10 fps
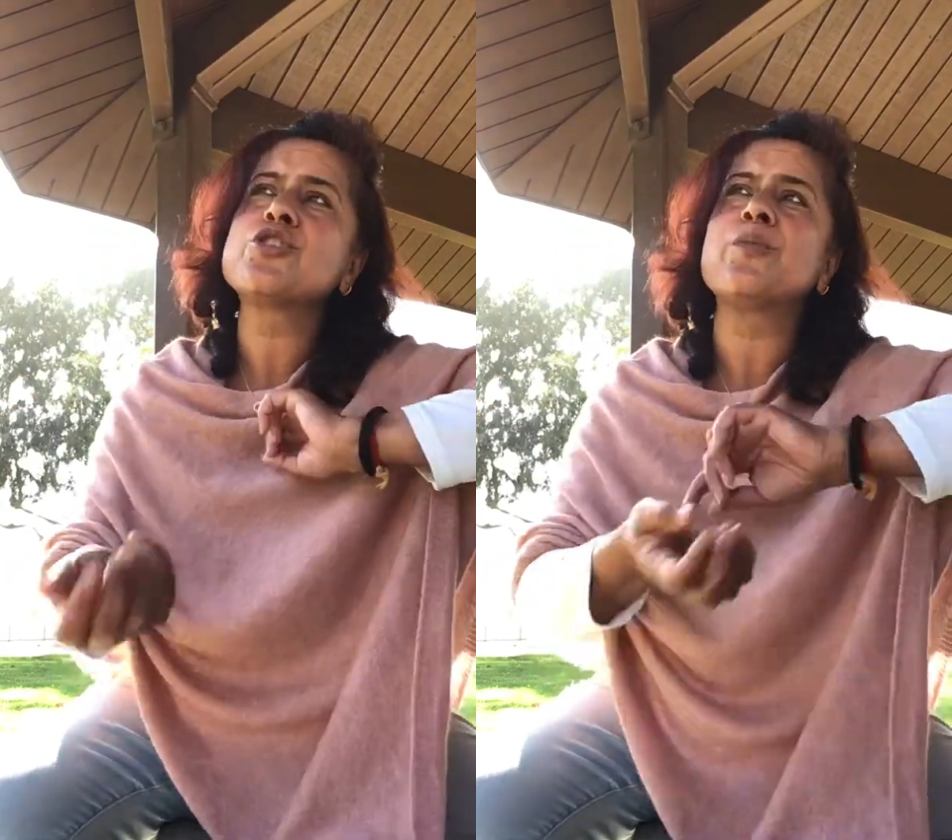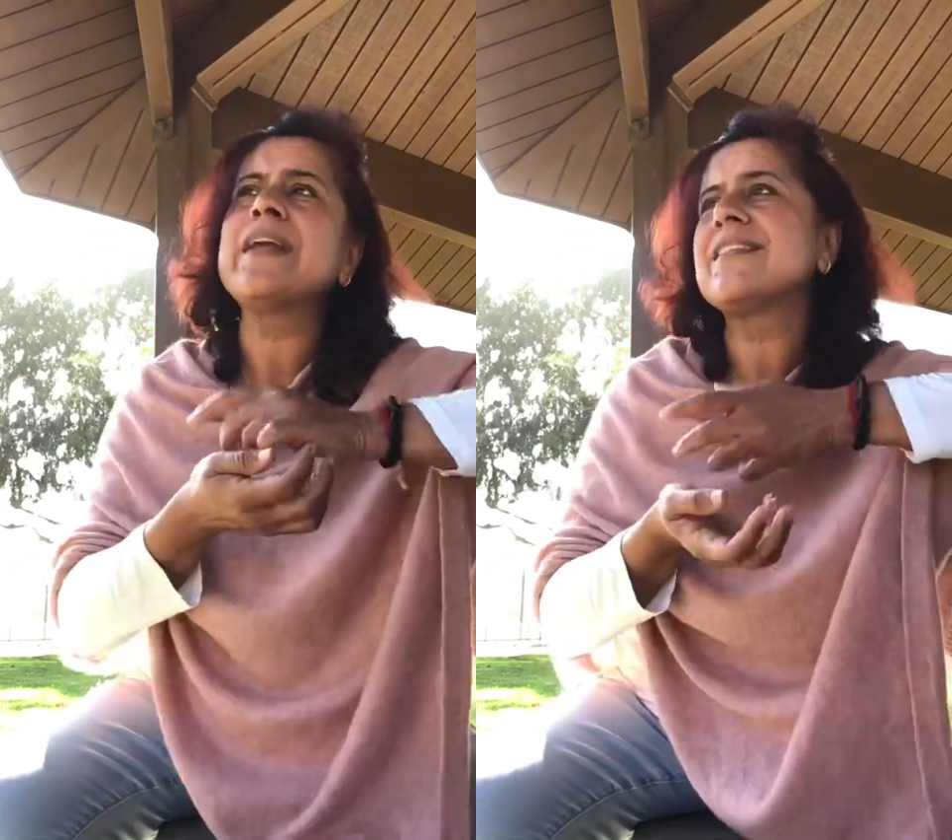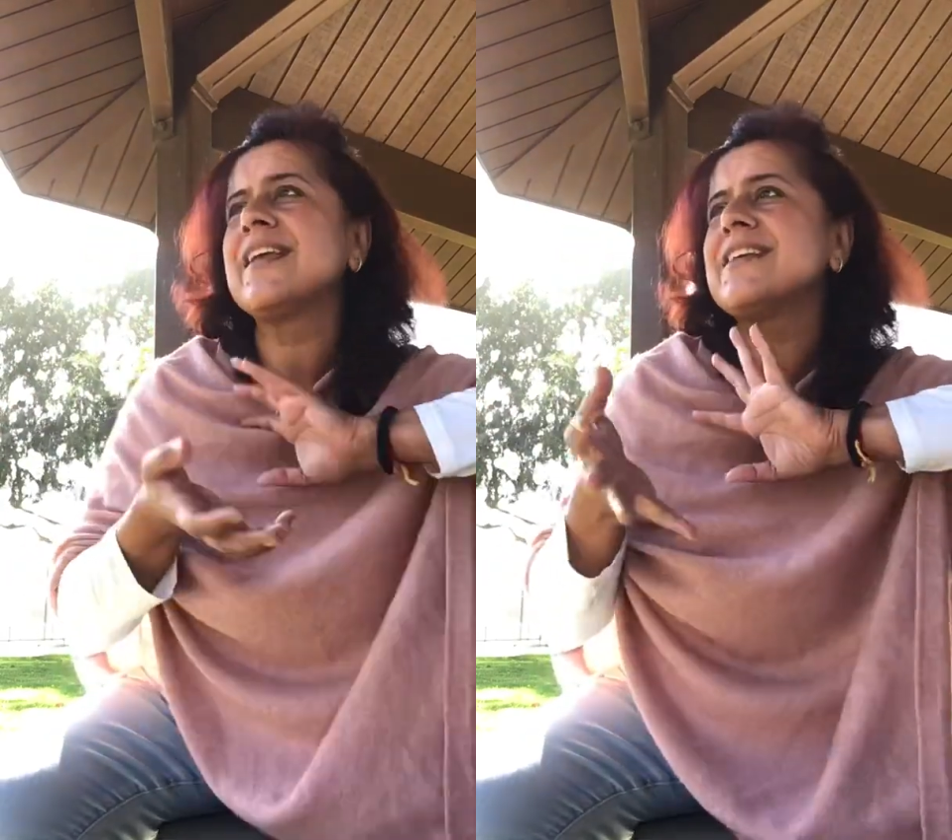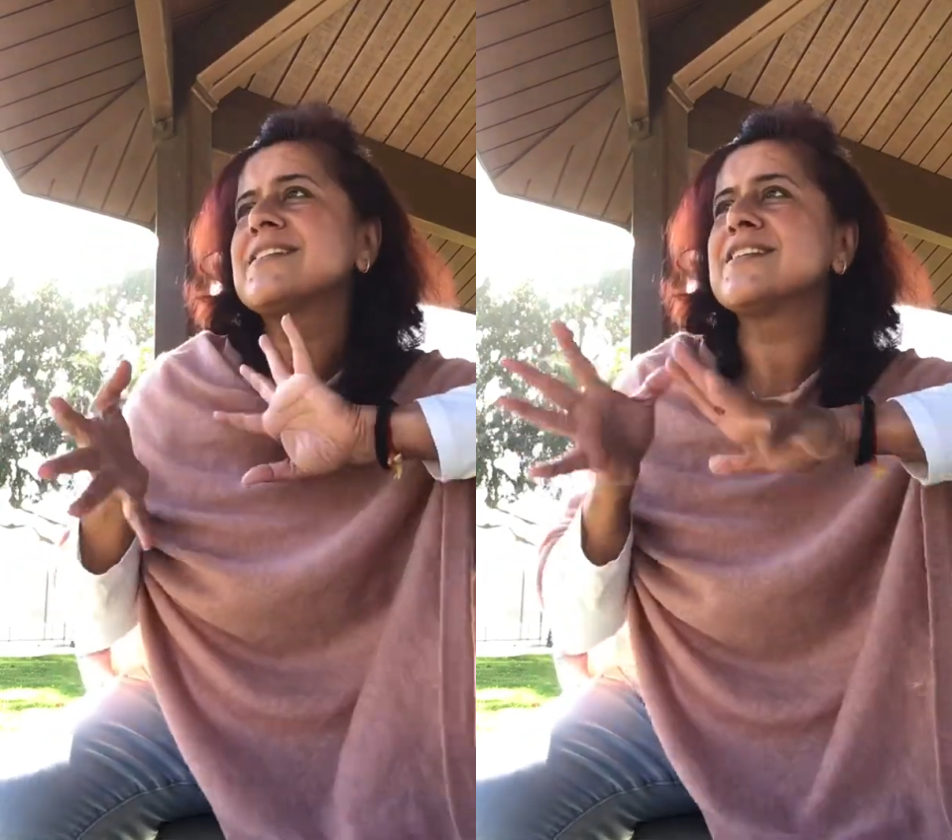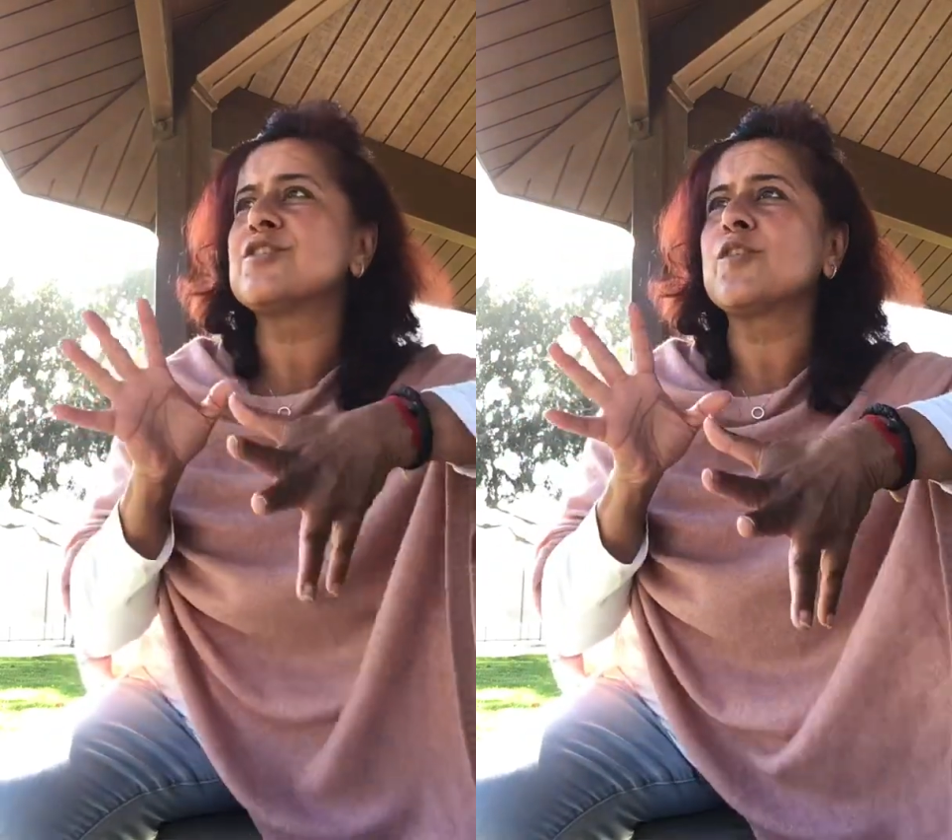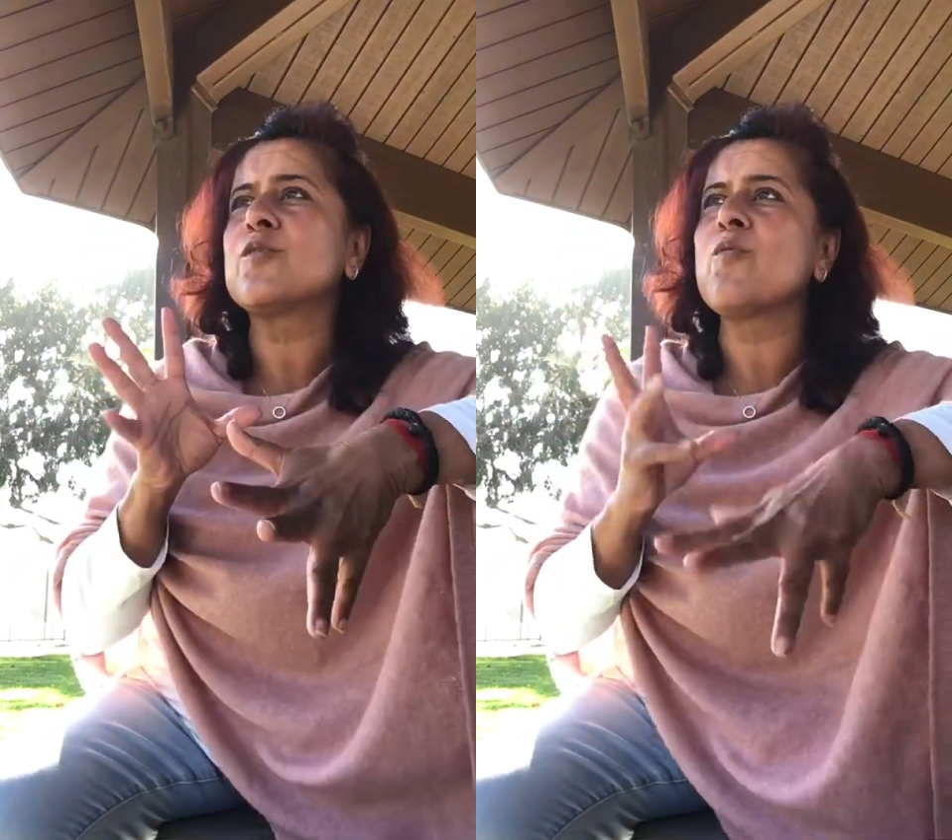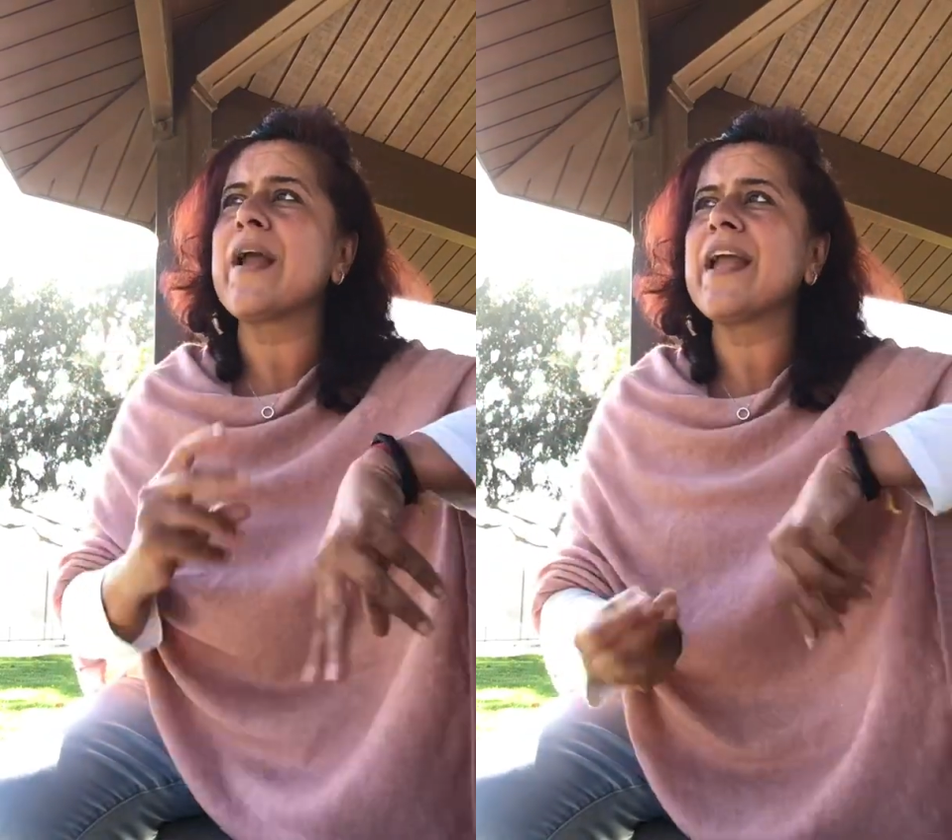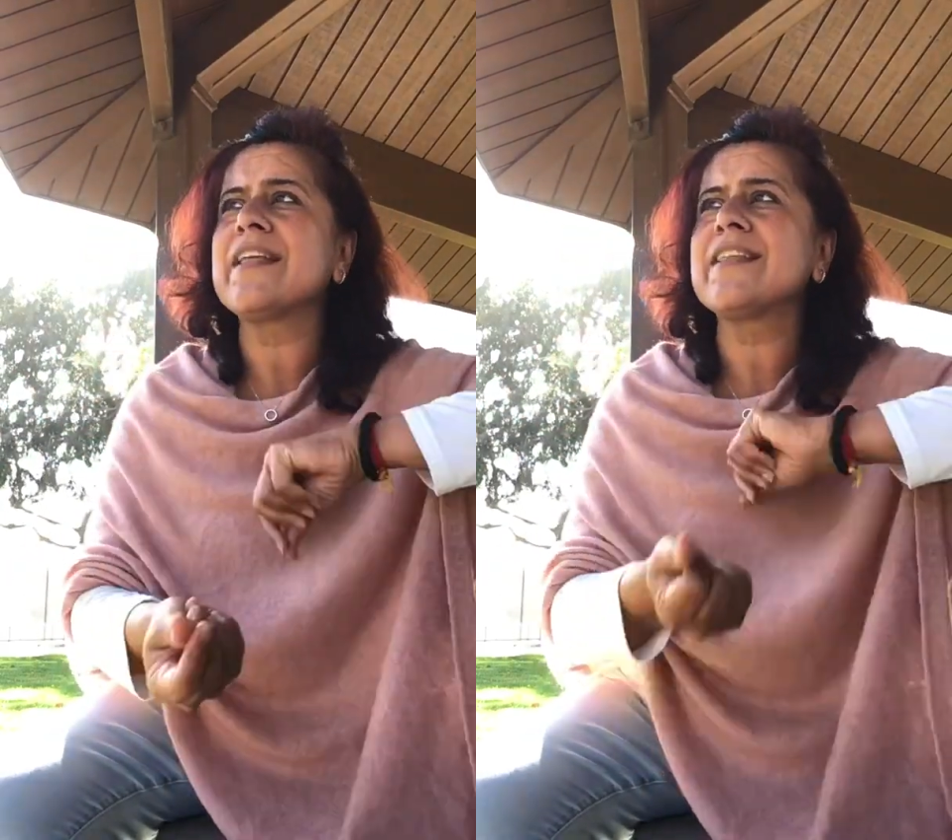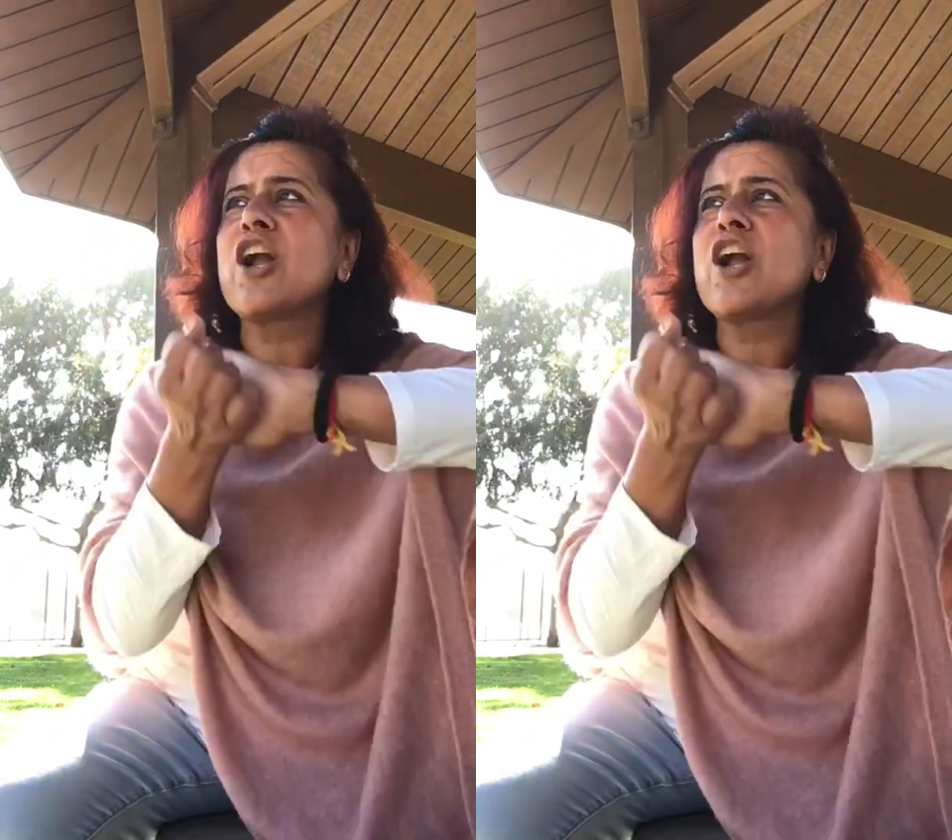doing things a certain way.